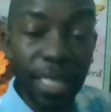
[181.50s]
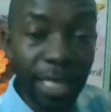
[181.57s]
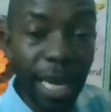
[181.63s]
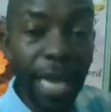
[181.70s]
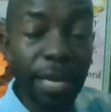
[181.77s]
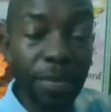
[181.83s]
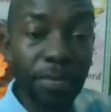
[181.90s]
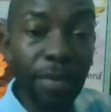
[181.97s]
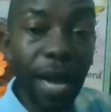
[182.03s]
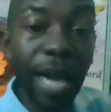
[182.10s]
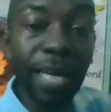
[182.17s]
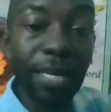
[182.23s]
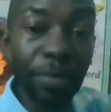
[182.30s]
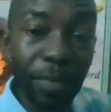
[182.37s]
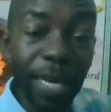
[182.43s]
time
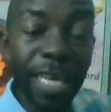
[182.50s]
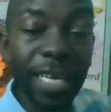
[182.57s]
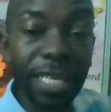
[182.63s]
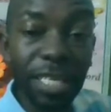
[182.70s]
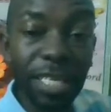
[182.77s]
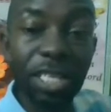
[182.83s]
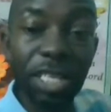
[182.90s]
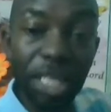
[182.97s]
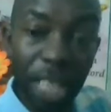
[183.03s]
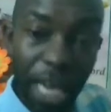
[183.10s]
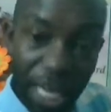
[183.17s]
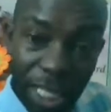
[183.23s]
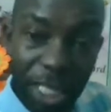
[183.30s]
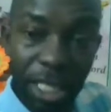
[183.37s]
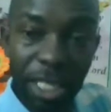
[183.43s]
and place
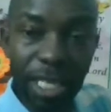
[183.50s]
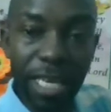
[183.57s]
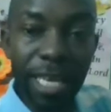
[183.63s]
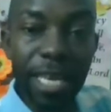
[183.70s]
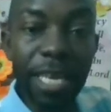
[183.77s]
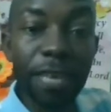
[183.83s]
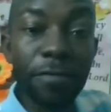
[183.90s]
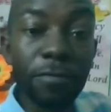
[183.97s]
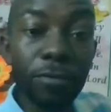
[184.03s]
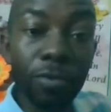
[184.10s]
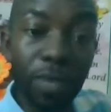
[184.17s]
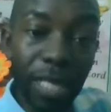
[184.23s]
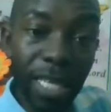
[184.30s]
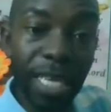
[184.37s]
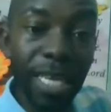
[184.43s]
change if you
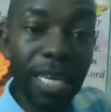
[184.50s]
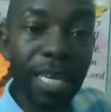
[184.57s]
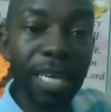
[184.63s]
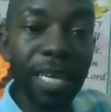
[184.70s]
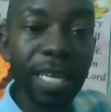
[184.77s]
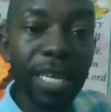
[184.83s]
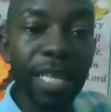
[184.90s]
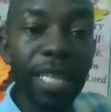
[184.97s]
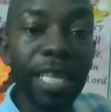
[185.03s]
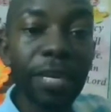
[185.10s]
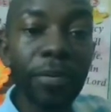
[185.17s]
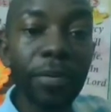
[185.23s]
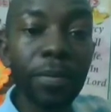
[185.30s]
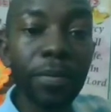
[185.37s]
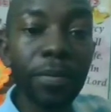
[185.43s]
think
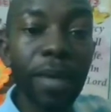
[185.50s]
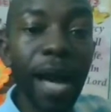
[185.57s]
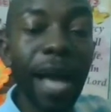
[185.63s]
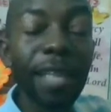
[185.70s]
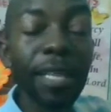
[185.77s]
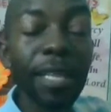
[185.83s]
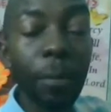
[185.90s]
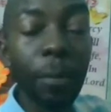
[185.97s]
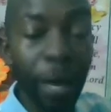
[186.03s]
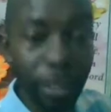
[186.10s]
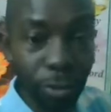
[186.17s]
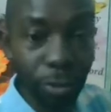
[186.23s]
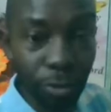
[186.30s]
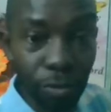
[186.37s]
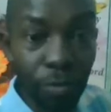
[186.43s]
the other
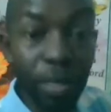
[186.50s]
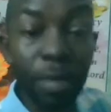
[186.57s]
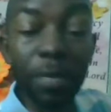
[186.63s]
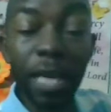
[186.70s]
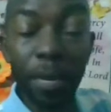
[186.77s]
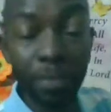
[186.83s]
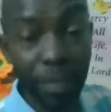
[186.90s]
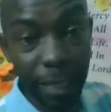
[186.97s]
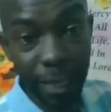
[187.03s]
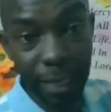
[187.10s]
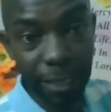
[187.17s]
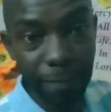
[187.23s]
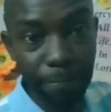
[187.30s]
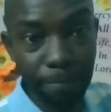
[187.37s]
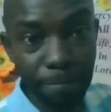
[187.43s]
person will be
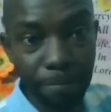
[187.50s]
upset?